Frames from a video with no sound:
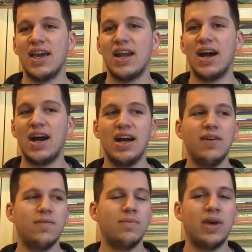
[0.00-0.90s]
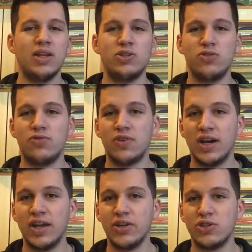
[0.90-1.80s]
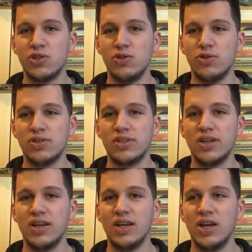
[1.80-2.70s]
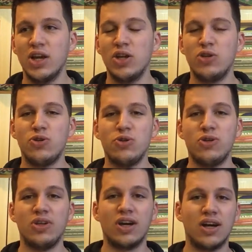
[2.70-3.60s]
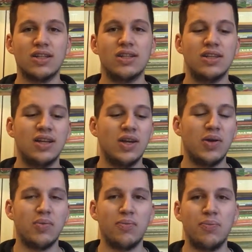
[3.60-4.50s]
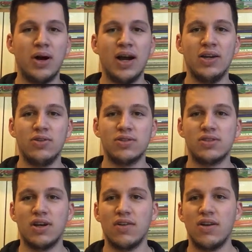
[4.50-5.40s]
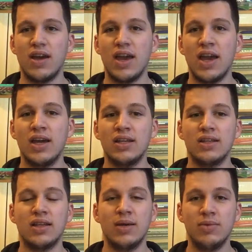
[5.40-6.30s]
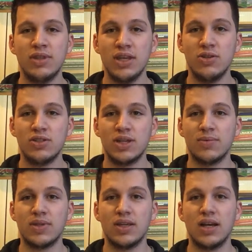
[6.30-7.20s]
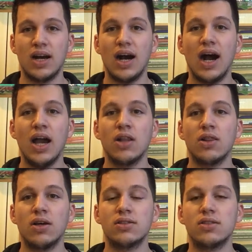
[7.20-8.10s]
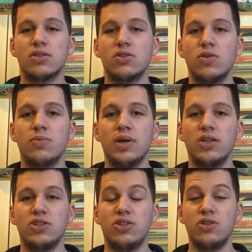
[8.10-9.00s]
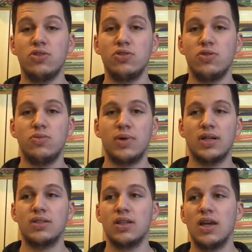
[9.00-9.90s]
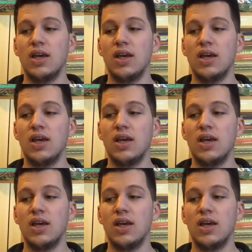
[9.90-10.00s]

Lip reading: And I managed to find an excuse to not buy those stuff. And let me tell you something, I lost so much in those 2 months.